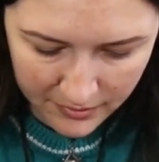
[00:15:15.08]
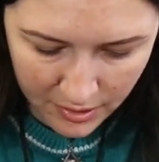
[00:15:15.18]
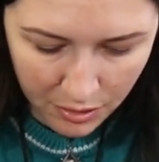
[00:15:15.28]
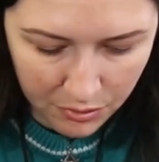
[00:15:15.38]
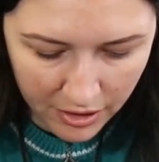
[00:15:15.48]

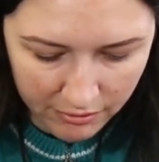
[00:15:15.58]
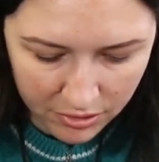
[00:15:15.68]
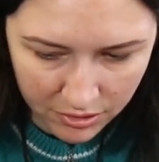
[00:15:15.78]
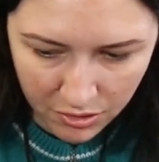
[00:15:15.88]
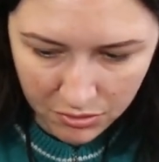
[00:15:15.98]
You never
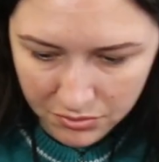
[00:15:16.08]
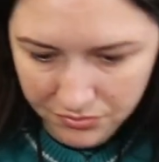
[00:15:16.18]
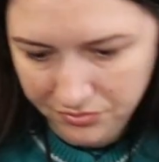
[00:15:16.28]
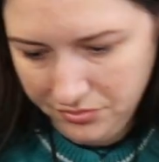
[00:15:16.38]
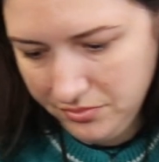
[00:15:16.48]
know.
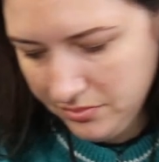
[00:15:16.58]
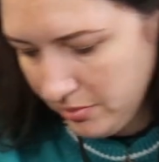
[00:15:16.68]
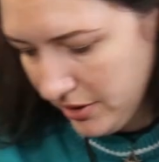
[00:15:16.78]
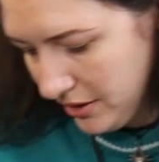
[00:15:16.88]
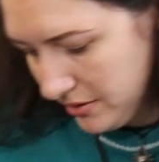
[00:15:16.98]

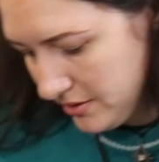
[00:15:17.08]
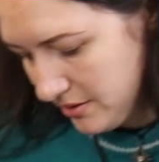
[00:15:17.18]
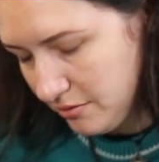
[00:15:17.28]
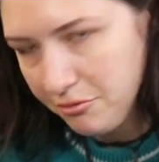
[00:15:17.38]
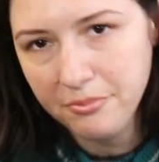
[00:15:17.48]

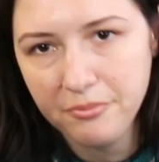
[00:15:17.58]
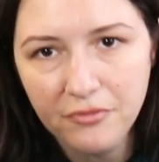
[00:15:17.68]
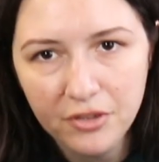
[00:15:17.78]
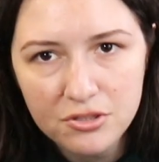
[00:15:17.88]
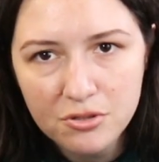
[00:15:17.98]
Plants
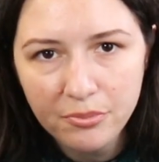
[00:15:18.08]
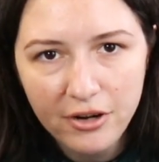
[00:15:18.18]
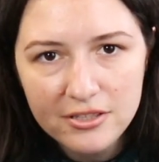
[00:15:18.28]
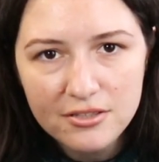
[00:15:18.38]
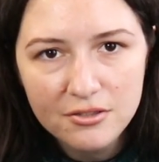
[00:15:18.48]

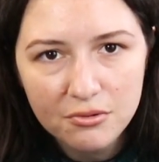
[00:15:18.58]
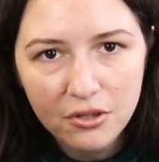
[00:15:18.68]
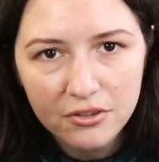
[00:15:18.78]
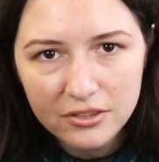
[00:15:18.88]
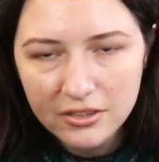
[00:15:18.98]
surprises you
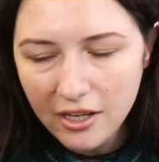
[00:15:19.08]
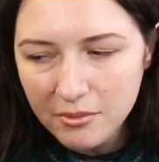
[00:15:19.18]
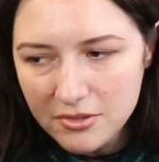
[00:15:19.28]
all the time.